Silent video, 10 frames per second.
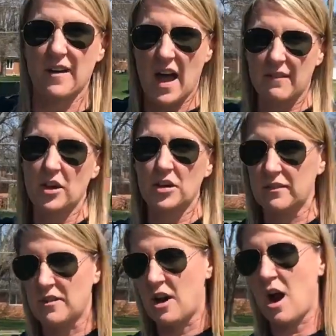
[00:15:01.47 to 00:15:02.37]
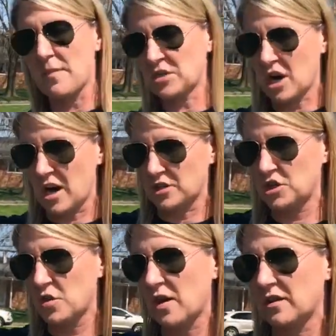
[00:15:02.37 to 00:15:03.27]
500, or I'm sorry, our
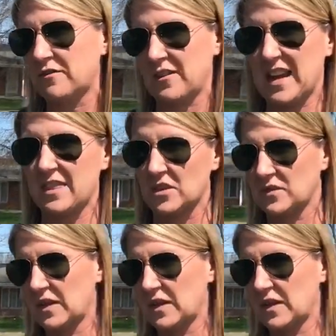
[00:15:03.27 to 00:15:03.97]
200 feet, those